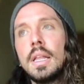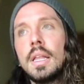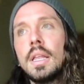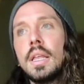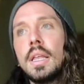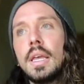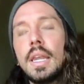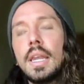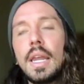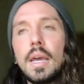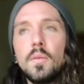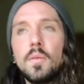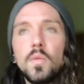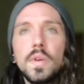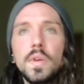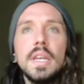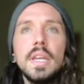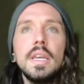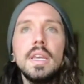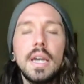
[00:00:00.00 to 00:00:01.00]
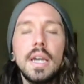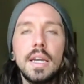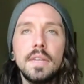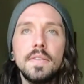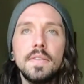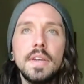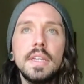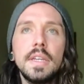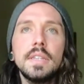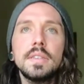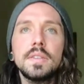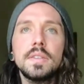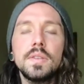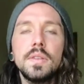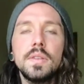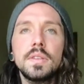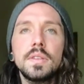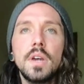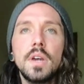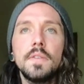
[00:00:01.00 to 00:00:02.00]
and we're getting kind of hints to
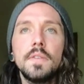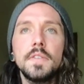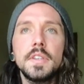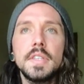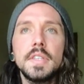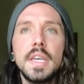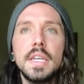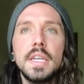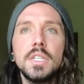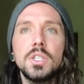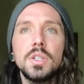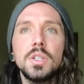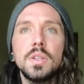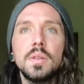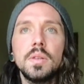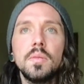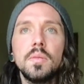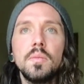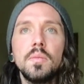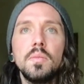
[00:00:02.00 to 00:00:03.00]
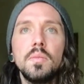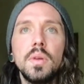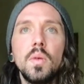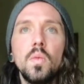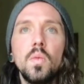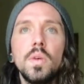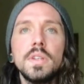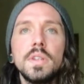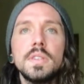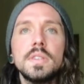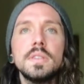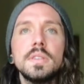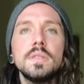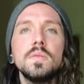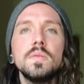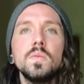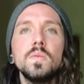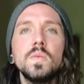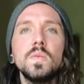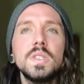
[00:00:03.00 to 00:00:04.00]
this conversation, but what's
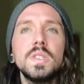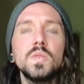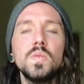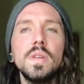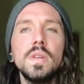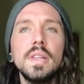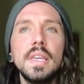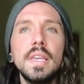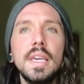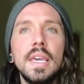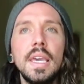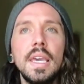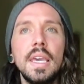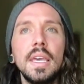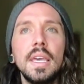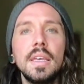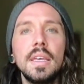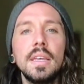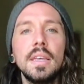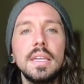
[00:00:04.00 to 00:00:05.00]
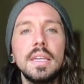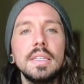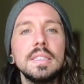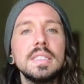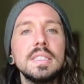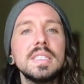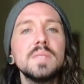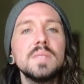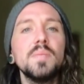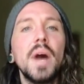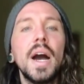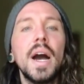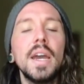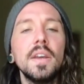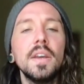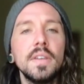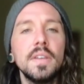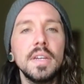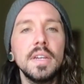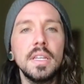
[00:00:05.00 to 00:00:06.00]
really
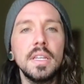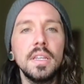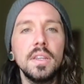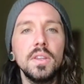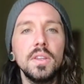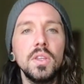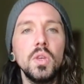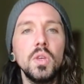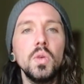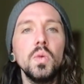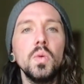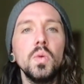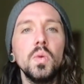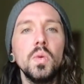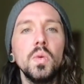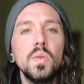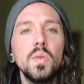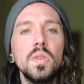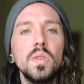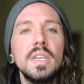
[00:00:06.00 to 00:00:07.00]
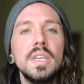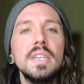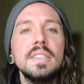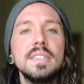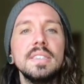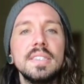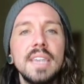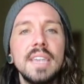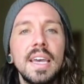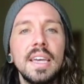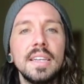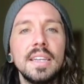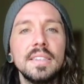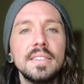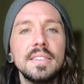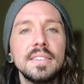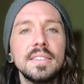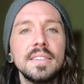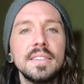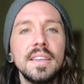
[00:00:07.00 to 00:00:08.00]
inspiring you these
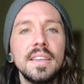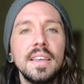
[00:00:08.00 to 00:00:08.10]
days?